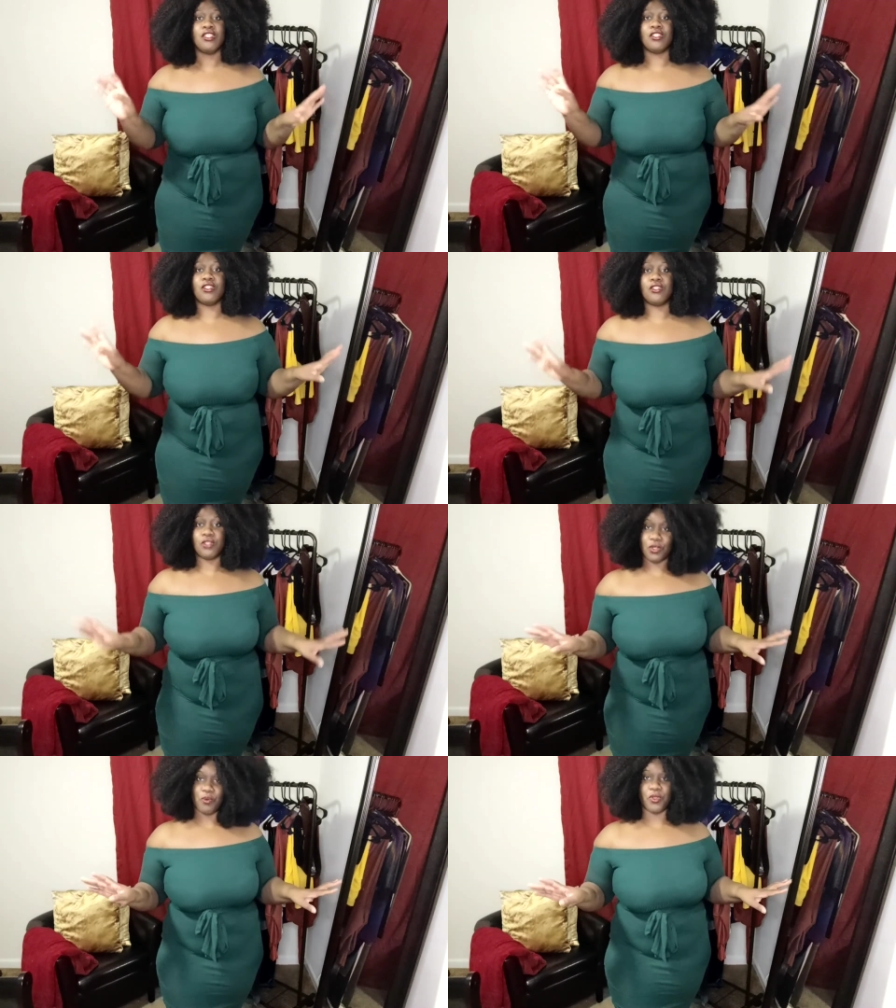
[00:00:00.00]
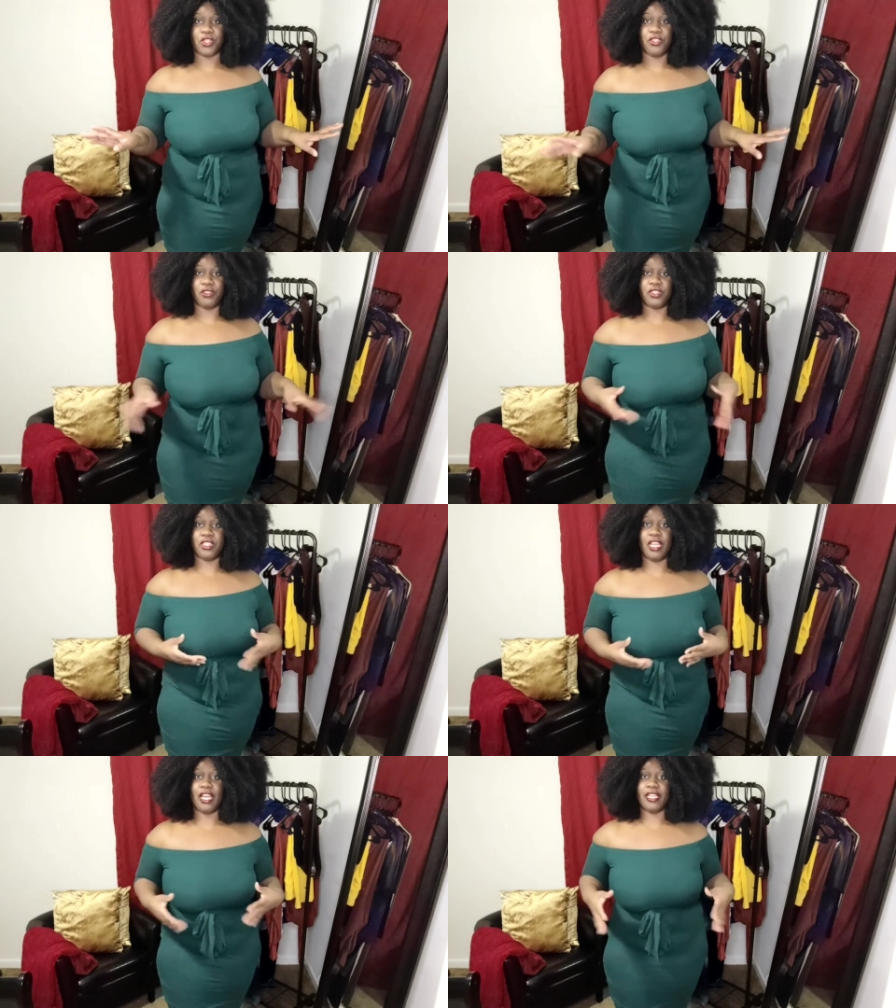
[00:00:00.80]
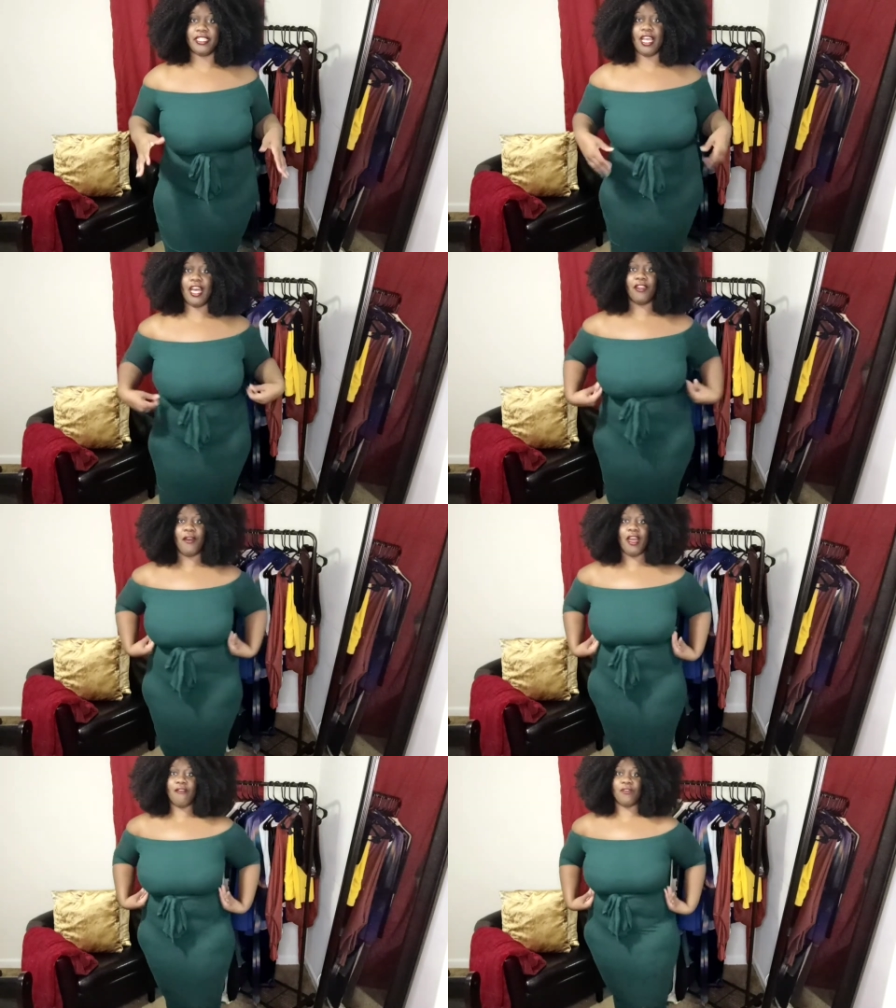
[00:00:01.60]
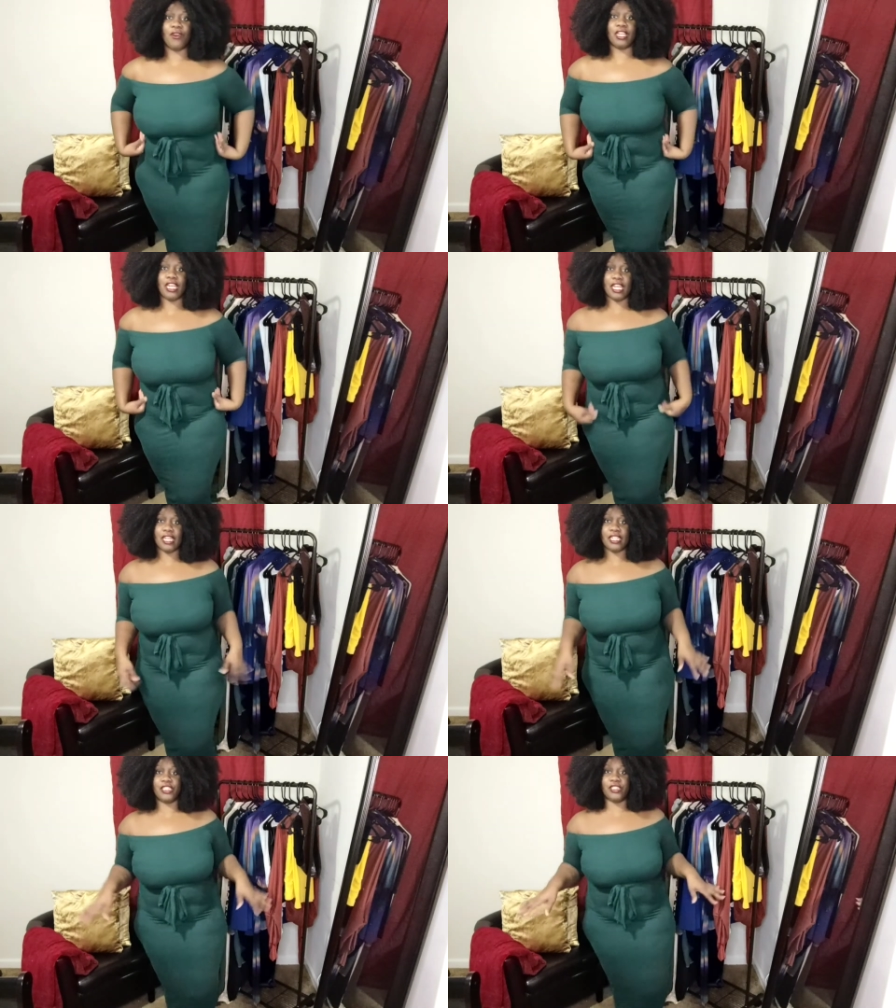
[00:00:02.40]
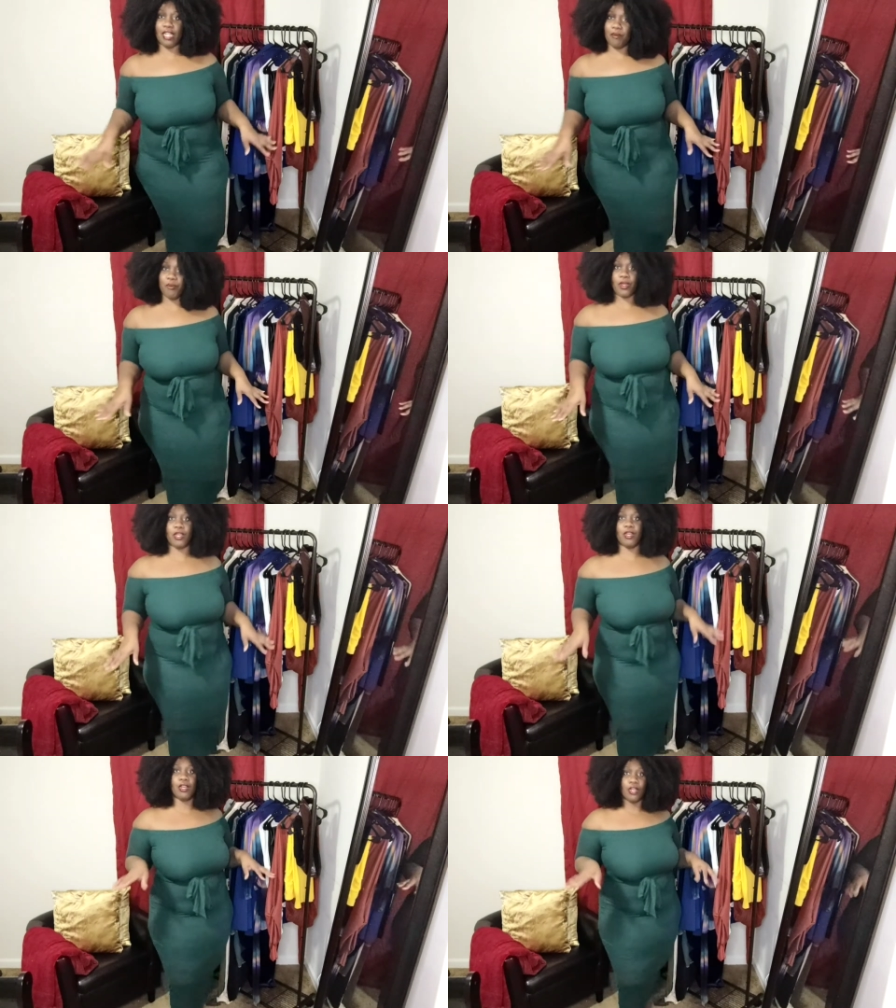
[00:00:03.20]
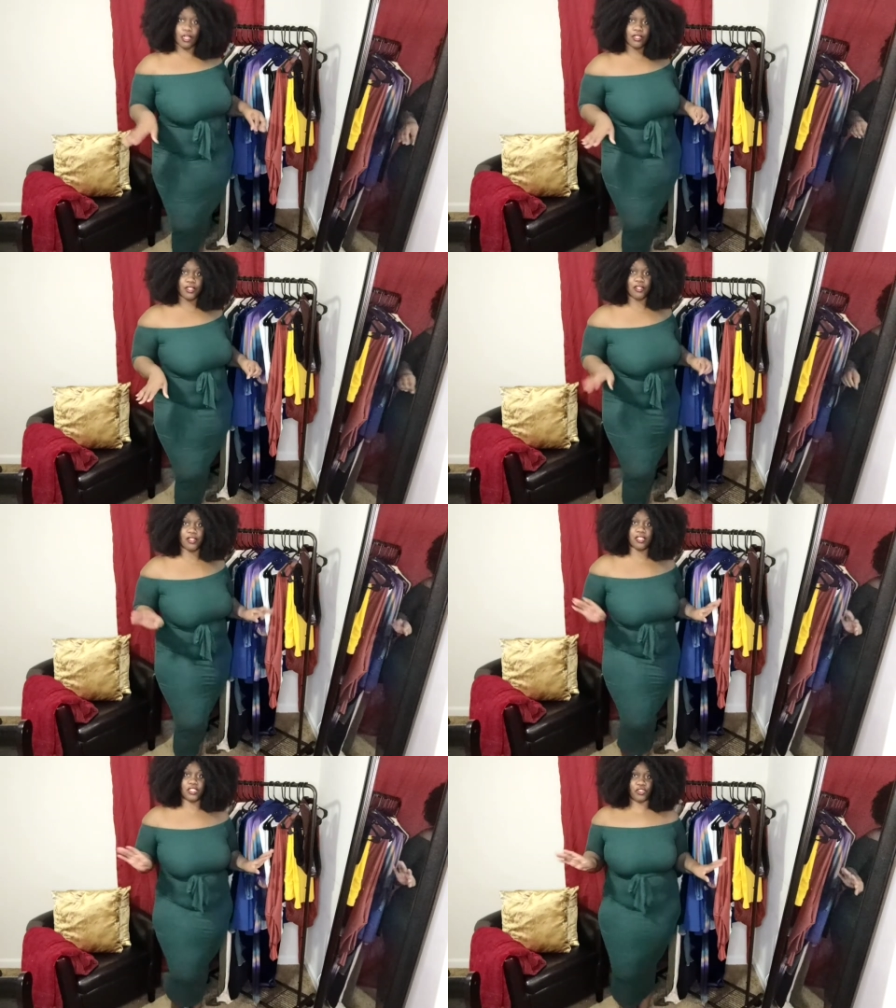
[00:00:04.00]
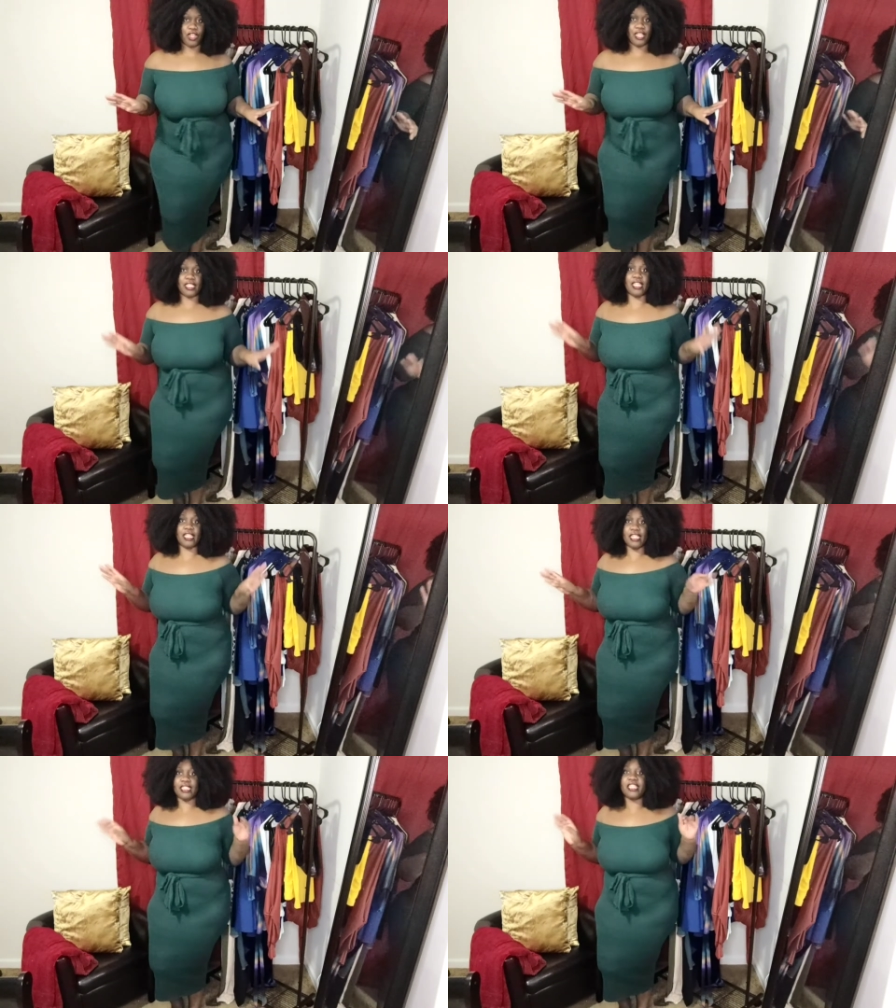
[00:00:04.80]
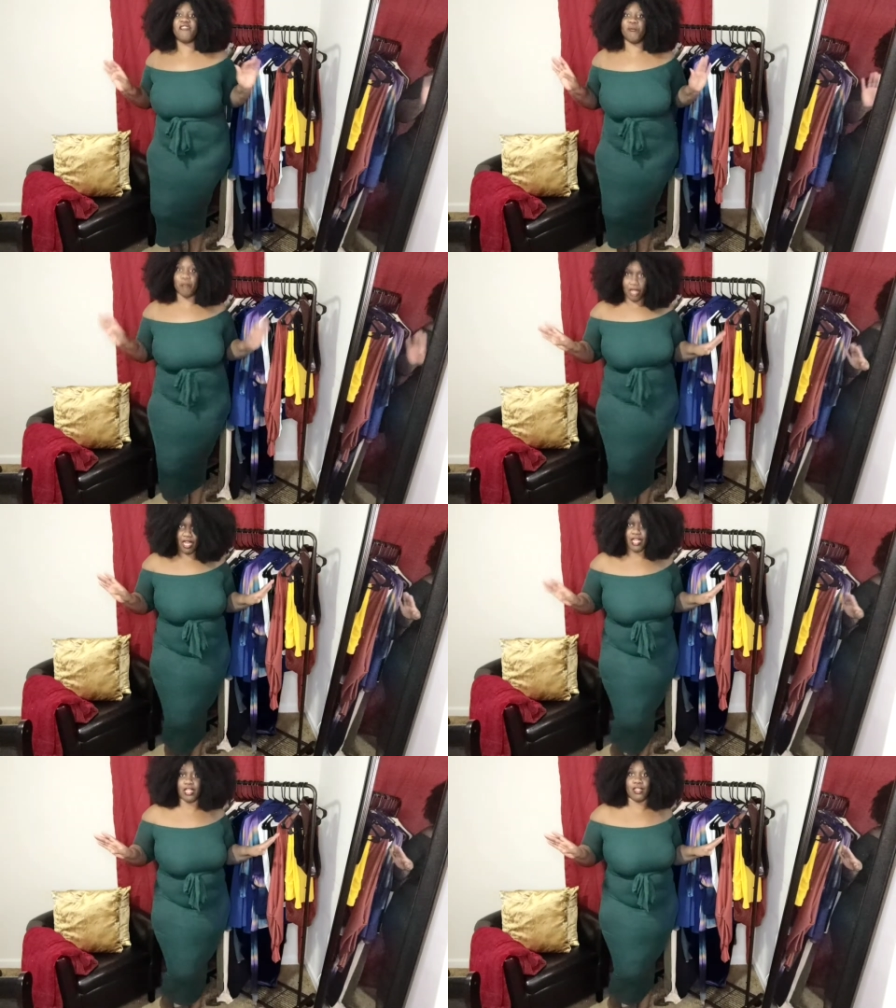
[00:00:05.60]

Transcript: Super cute, you guys. I don't have on any shapewear under this dress, and it is giving body.